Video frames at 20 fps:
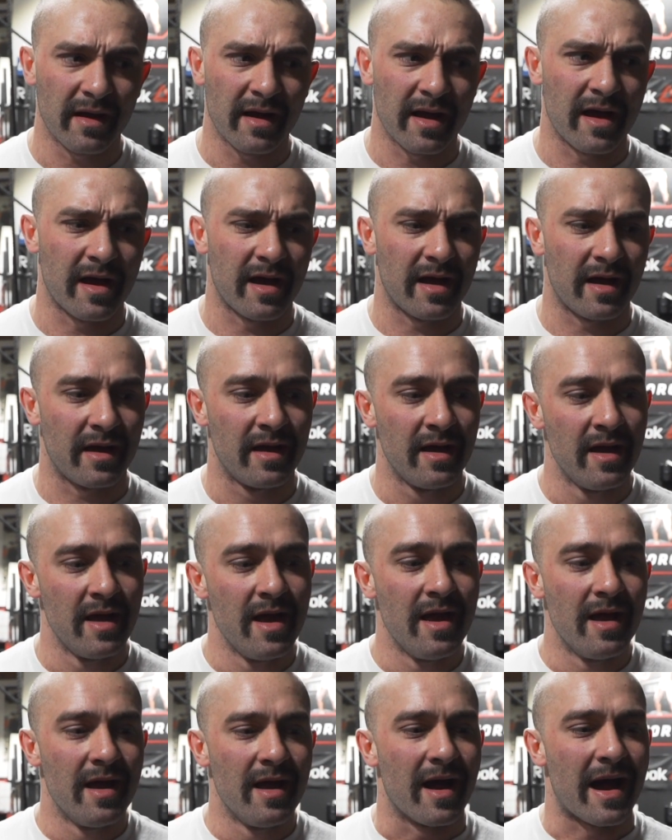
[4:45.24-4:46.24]

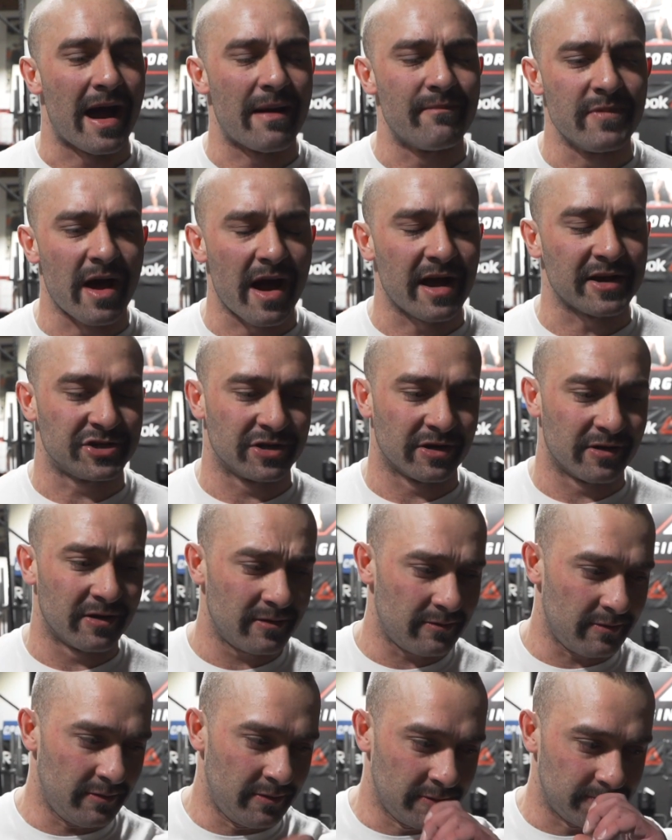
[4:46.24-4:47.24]
I'm not
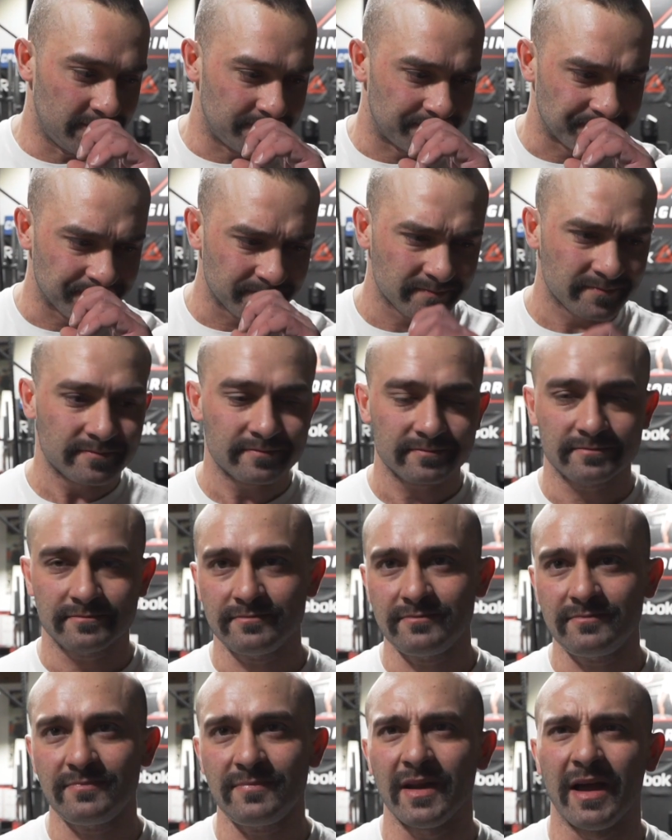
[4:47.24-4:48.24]
sure.
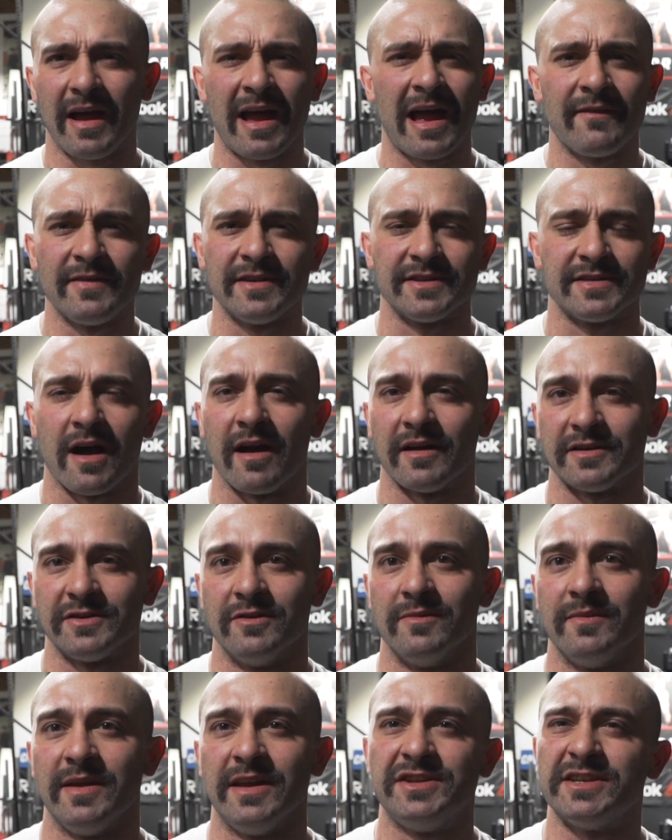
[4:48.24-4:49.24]
I haven't talked
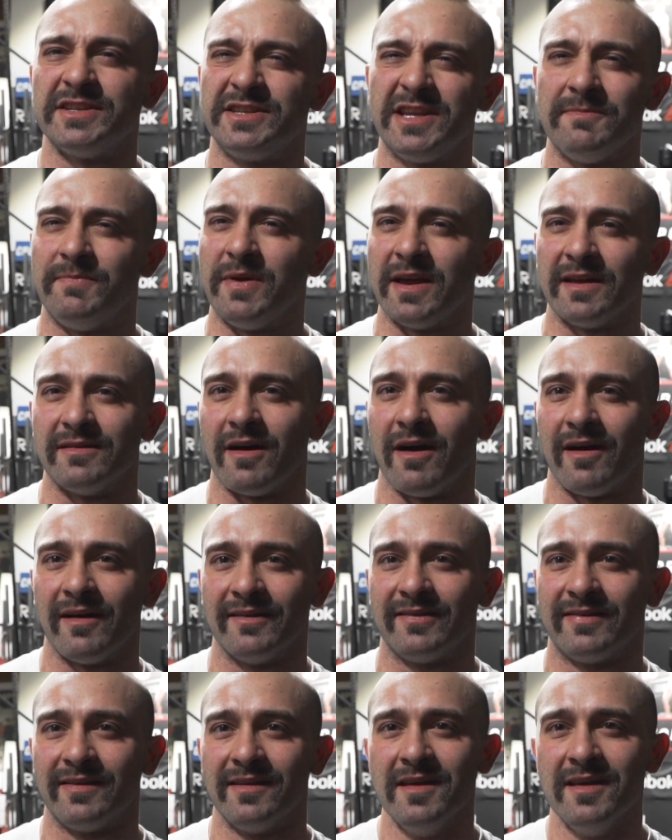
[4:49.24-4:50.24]
to him. He just did big
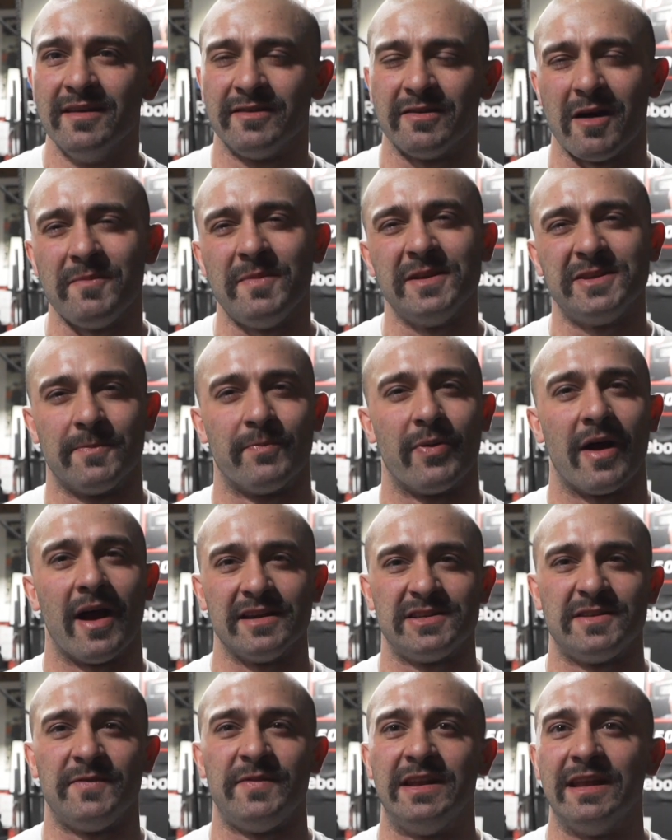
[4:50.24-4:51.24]
dogs, so I'd be
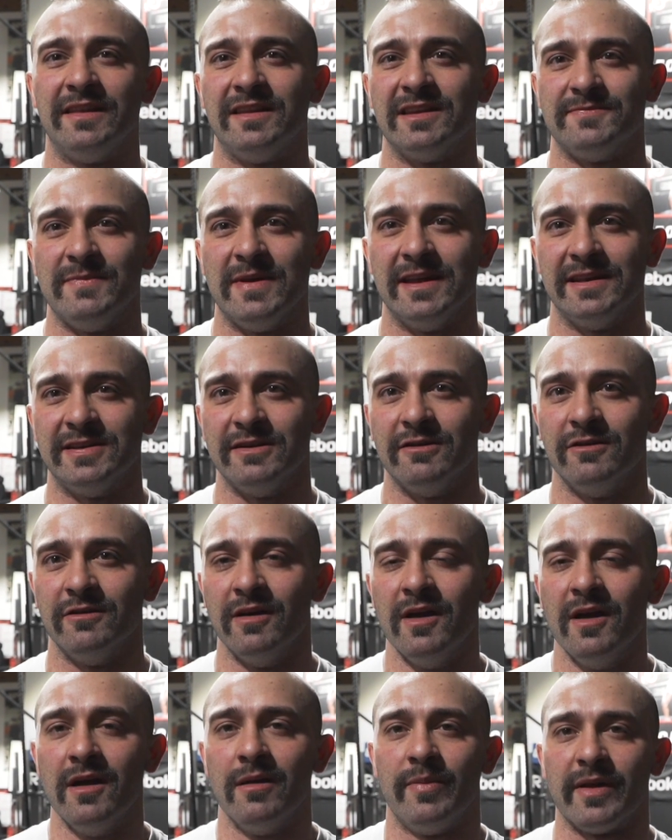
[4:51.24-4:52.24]
surprised if he did this meet too.
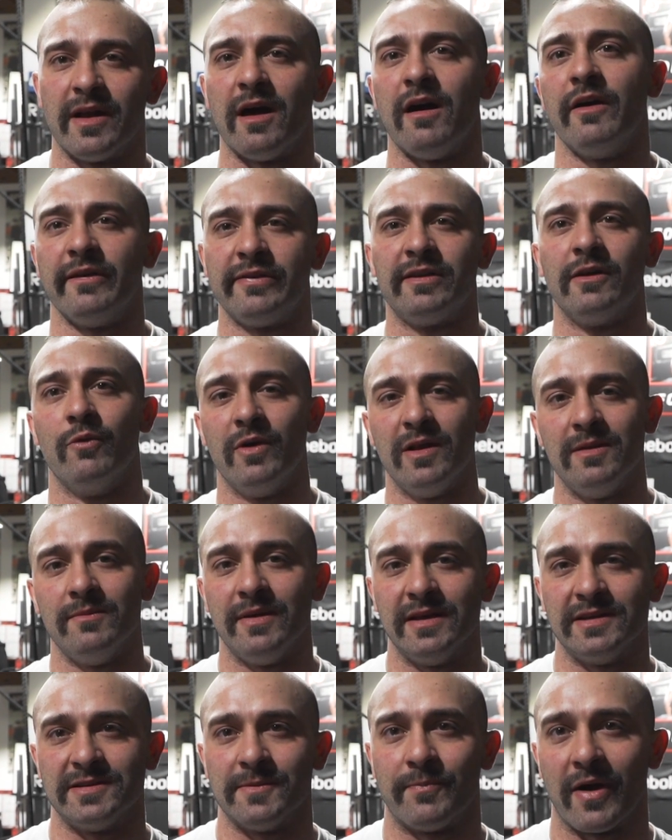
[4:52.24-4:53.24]
But I also wouldn't
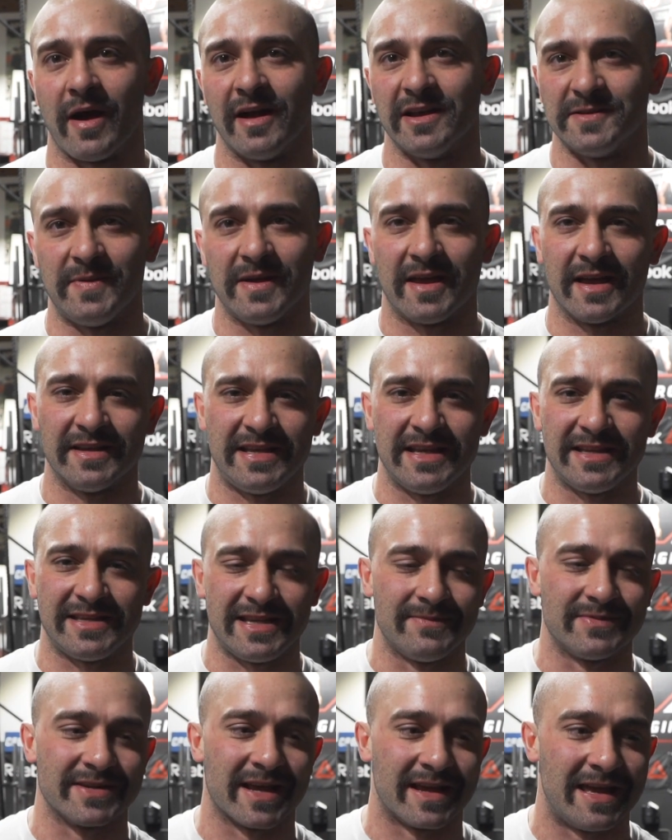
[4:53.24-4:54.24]
be surprised, because he
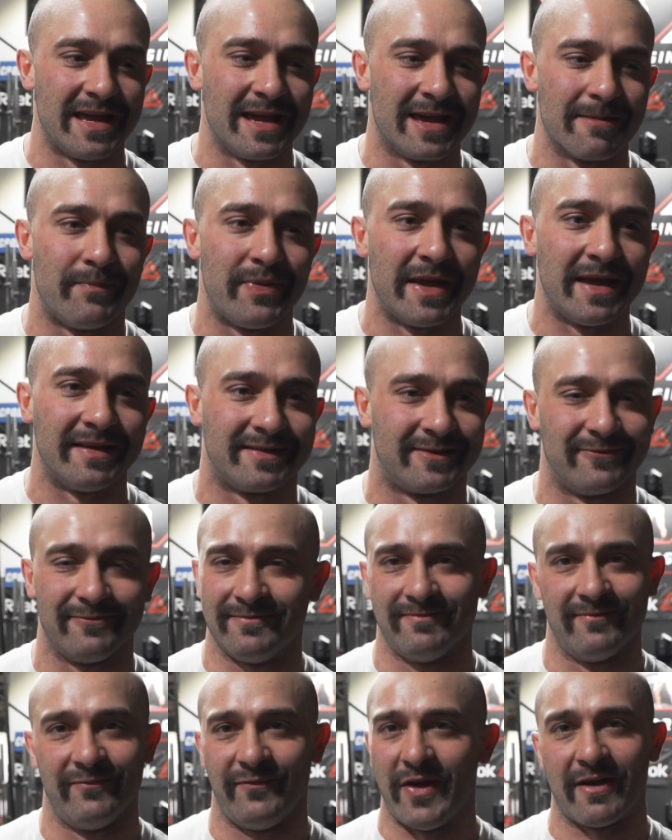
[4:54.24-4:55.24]
seems like he competes
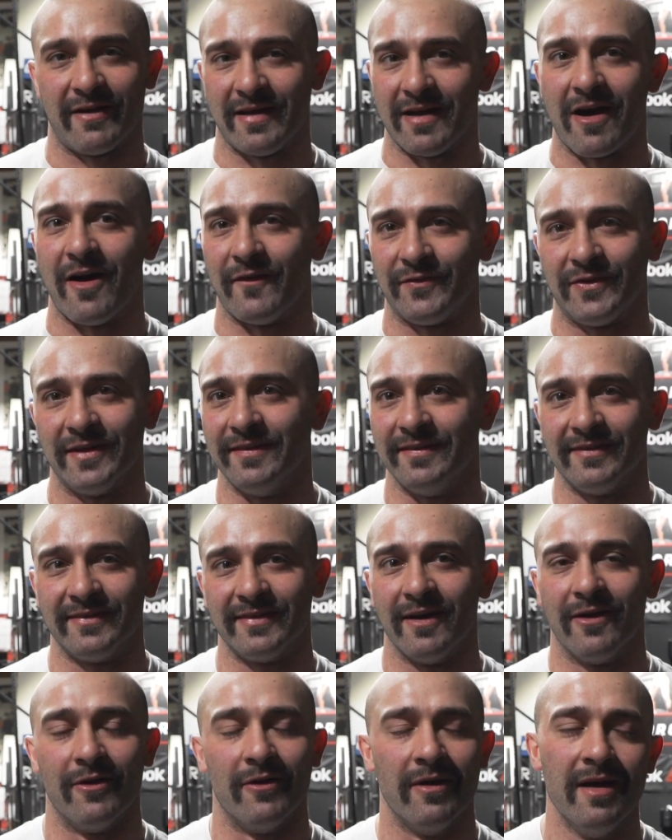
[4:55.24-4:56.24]
very often.
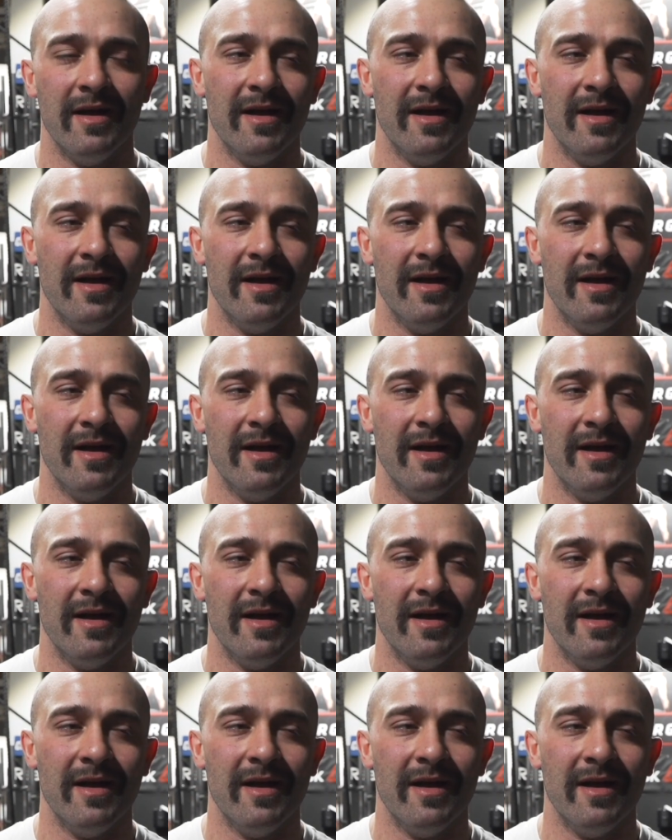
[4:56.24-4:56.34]
So